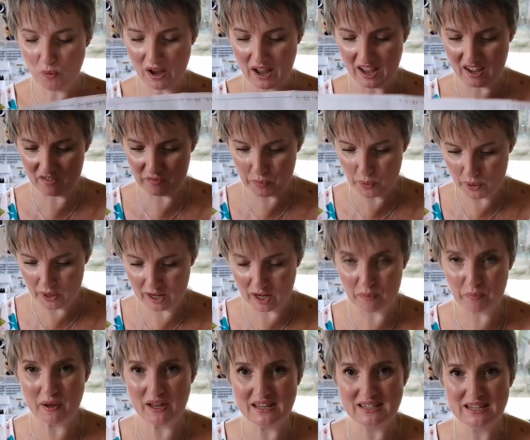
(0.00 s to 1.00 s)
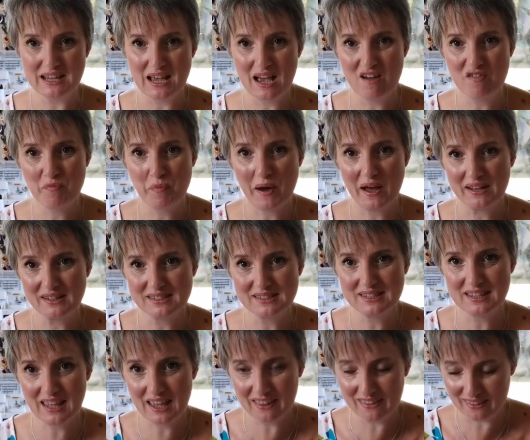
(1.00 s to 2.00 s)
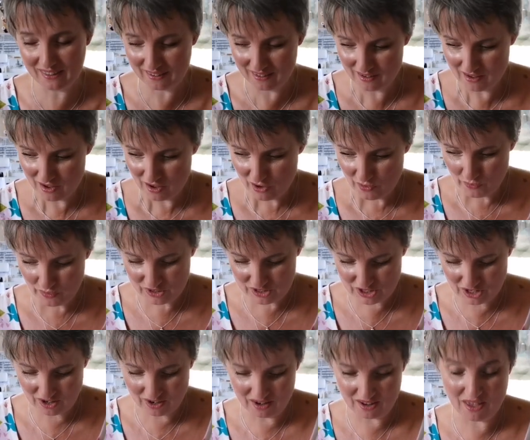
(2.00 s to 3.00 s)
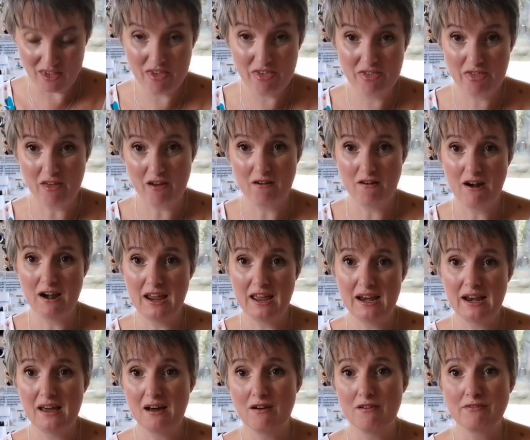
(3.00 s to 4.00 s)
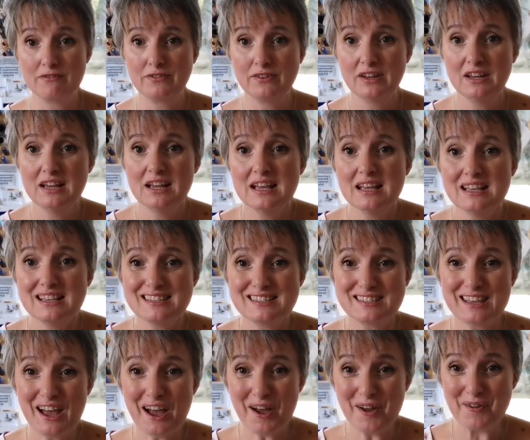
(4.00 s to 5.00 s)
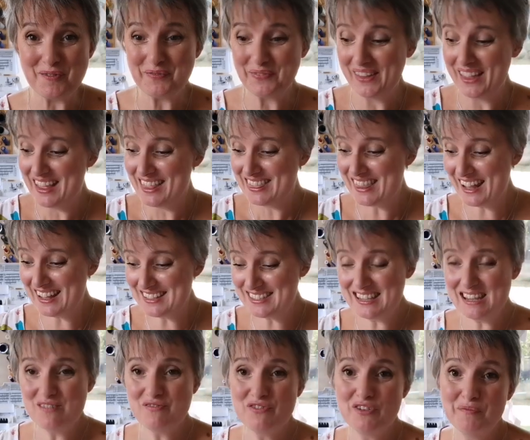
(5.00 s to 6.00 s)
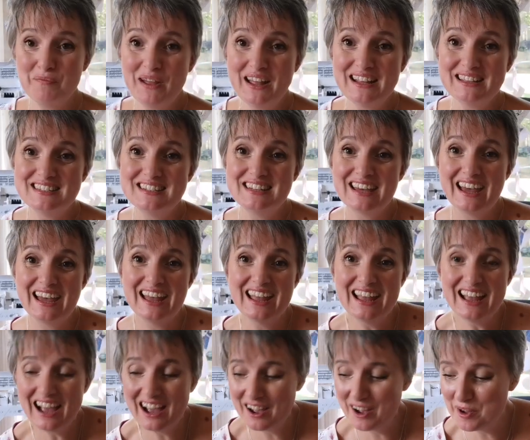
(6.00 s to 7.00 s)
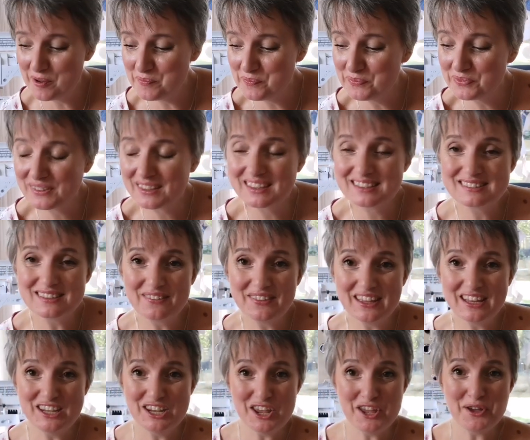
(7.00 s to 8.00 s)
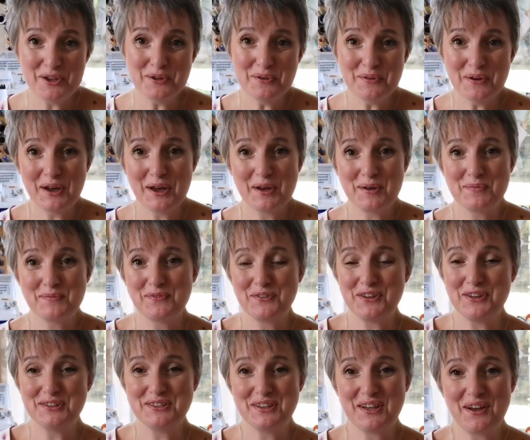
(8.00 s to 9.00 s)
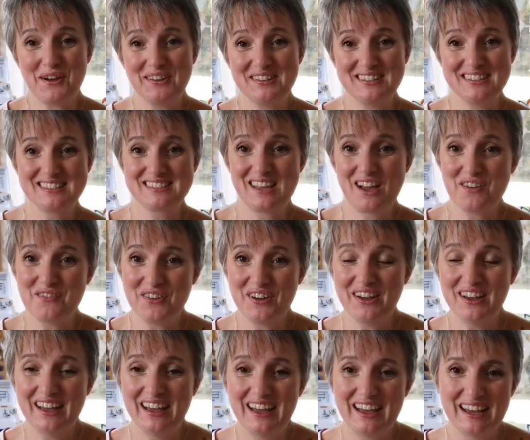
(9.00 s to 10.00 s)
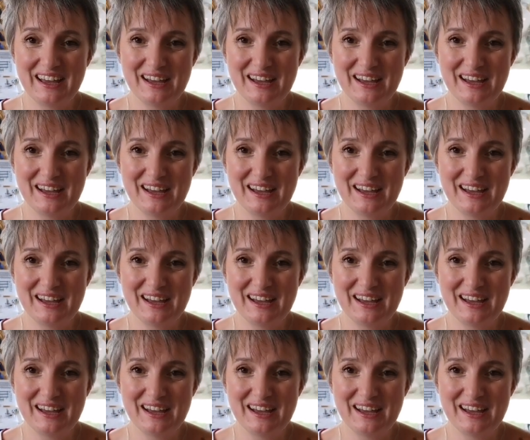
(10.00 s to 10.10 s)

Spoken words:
way of putting a PDF pattern together, which I thoroughly love. So, that's it from me today. Something new for you to go and discover.